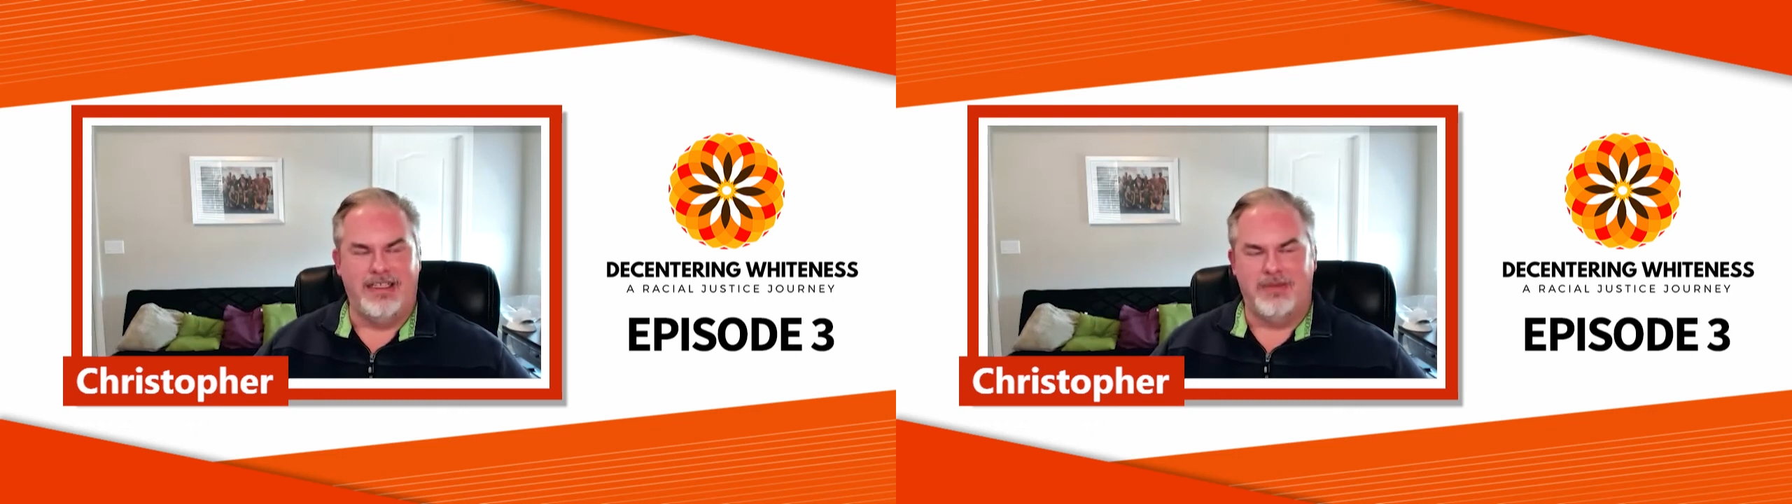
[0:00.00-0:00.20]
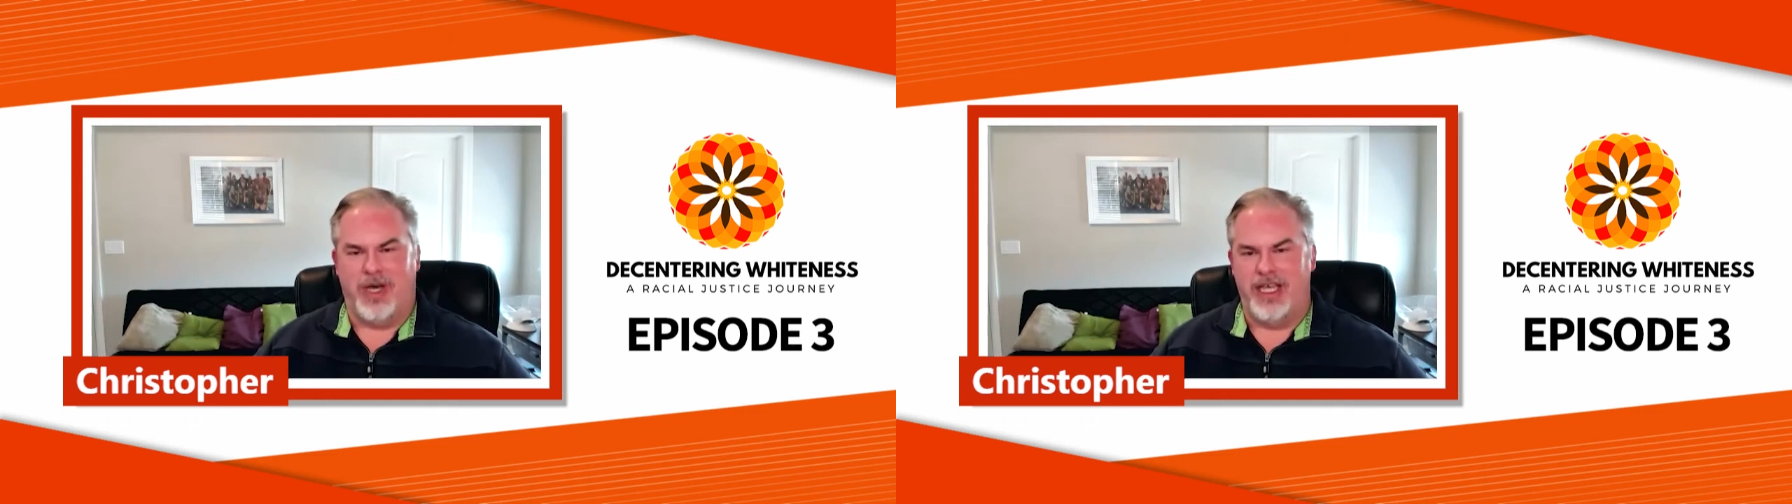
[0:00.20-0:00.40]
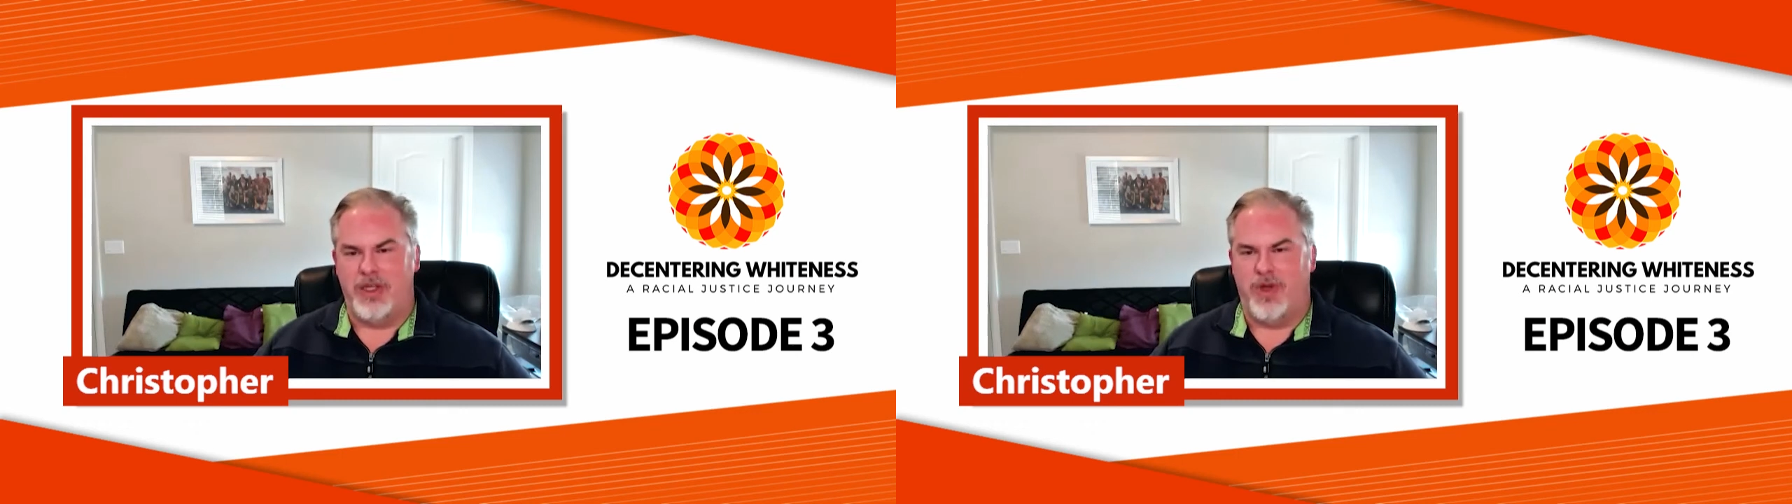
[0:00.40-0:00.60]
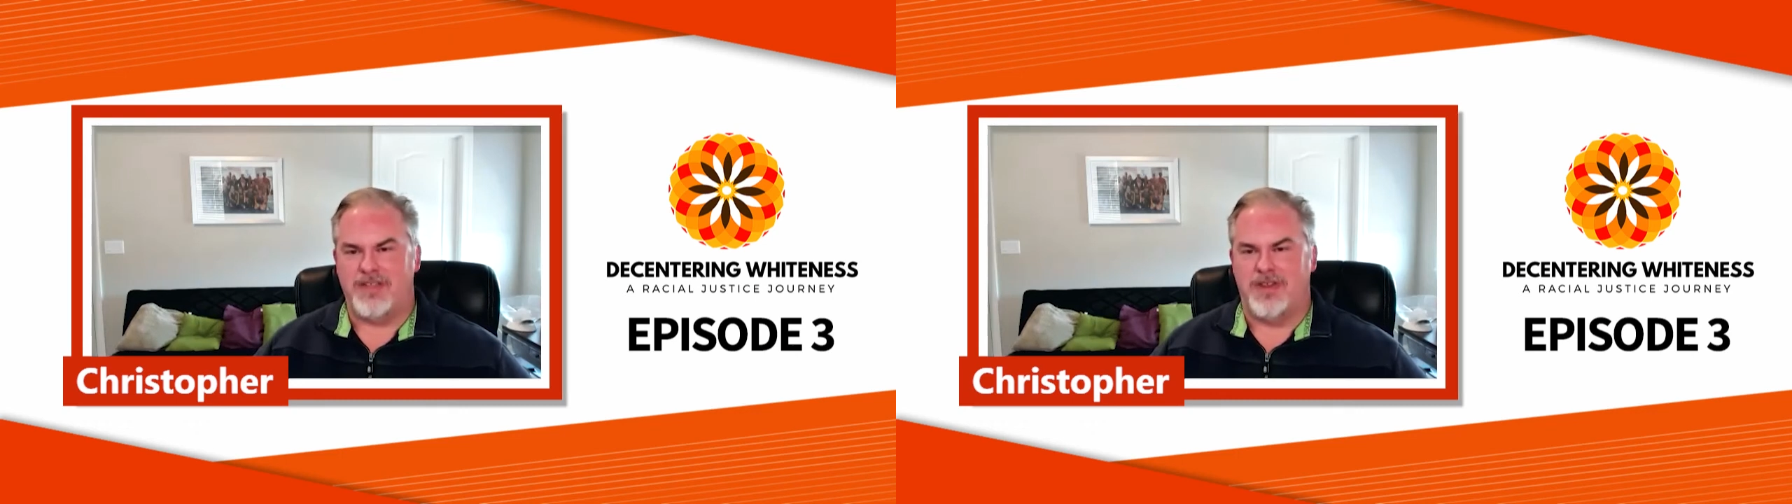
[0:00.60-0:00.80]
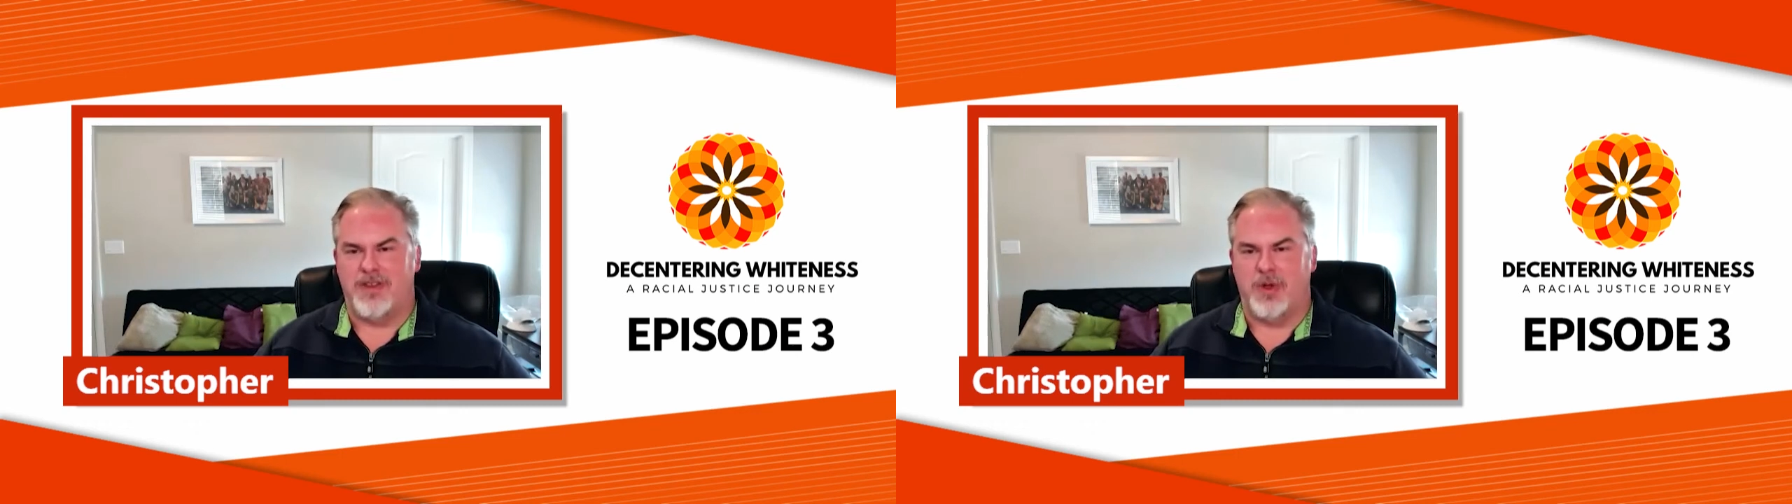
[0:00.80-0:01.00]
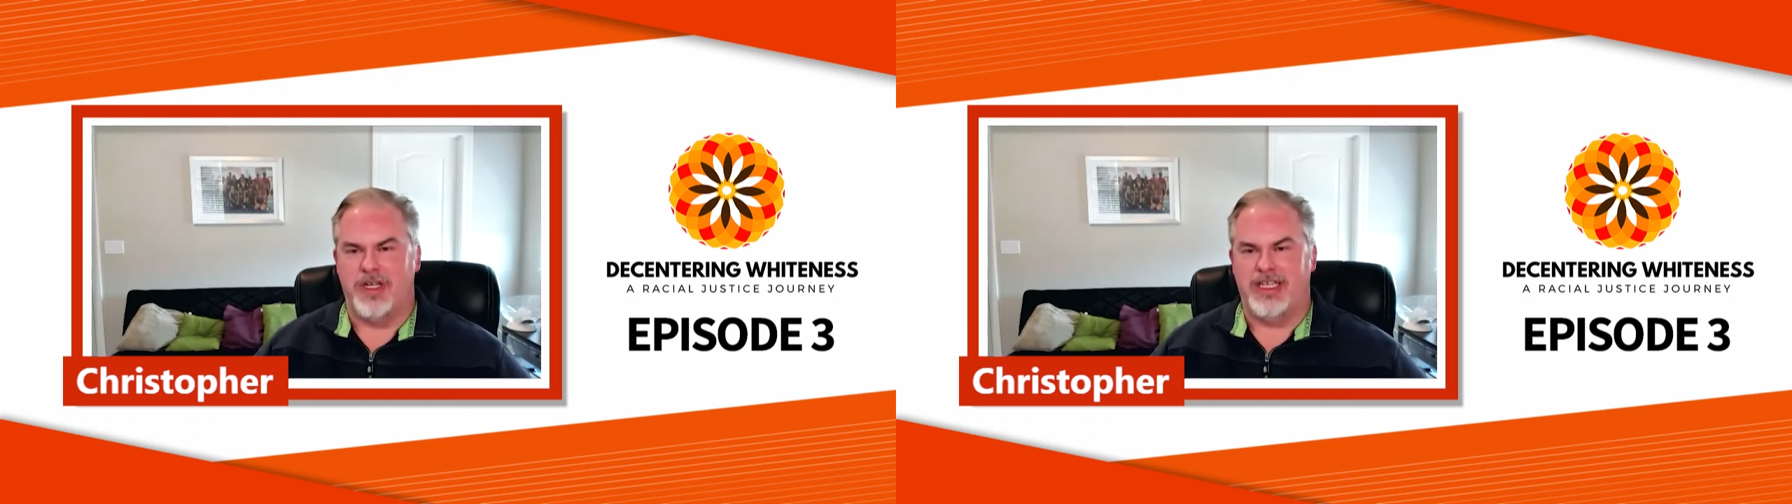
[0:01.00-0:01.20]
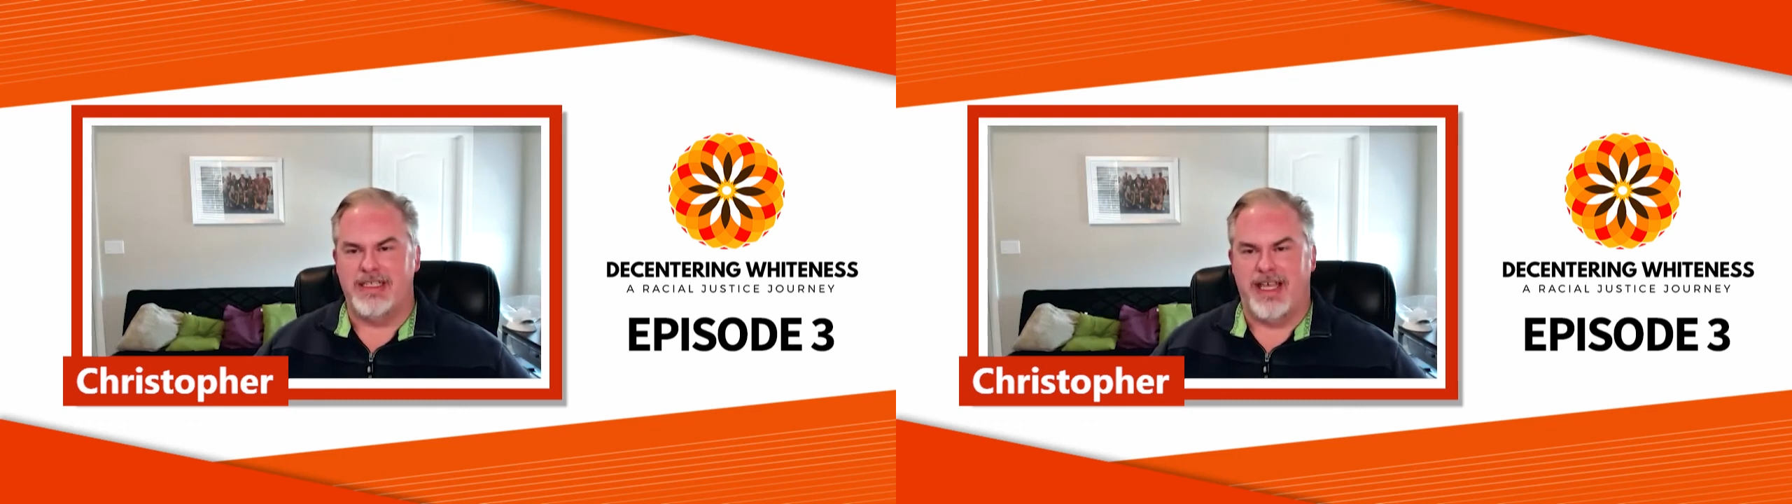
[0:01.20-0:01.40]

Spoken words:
by US authorities